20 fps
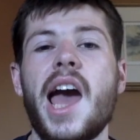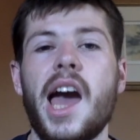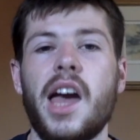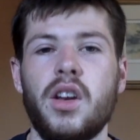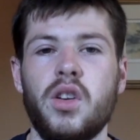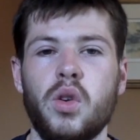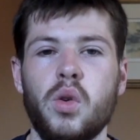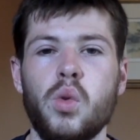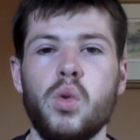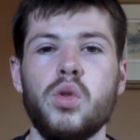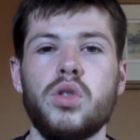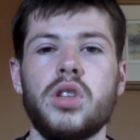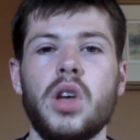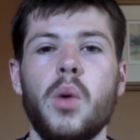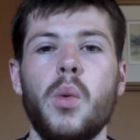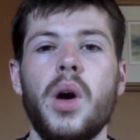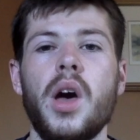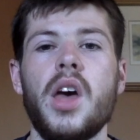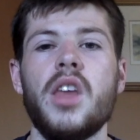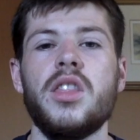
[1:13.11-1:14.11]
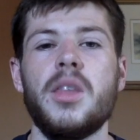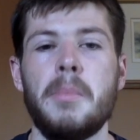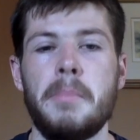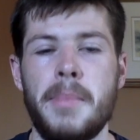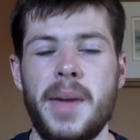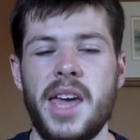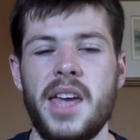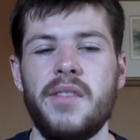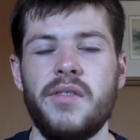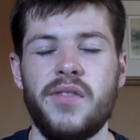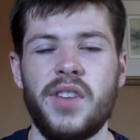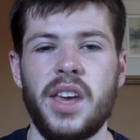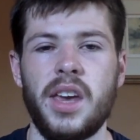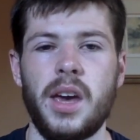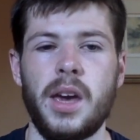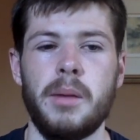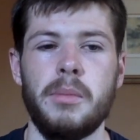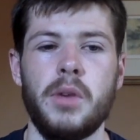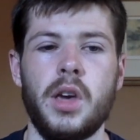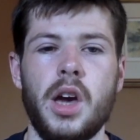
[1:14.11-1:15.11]
and also the main thing
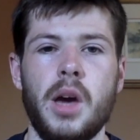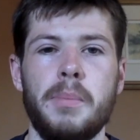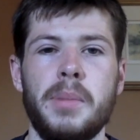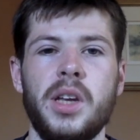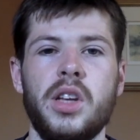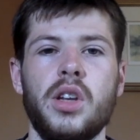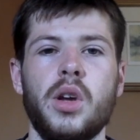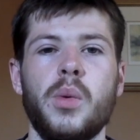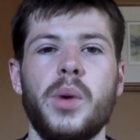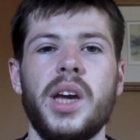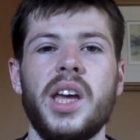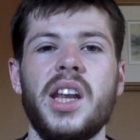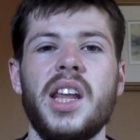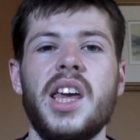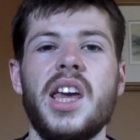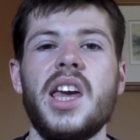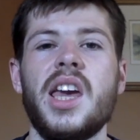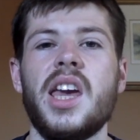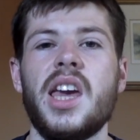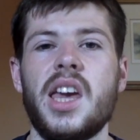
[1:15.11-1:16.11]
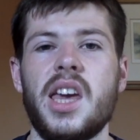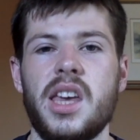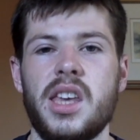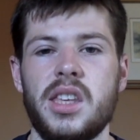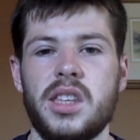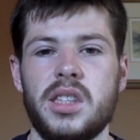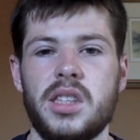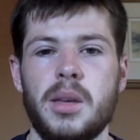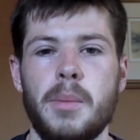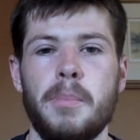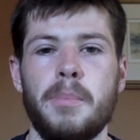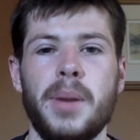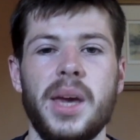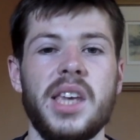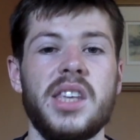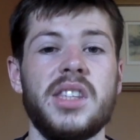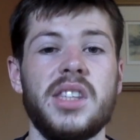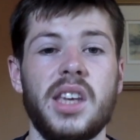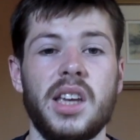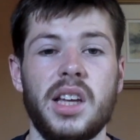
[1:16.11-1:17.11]
I'm going to be doing is
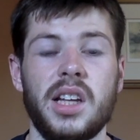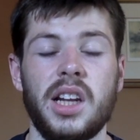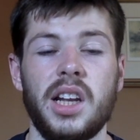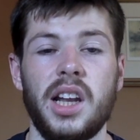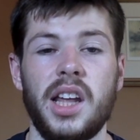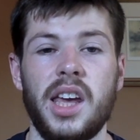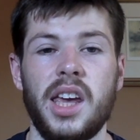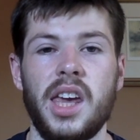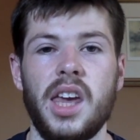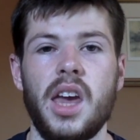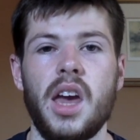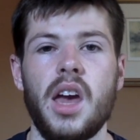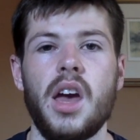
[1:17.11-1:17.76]
basically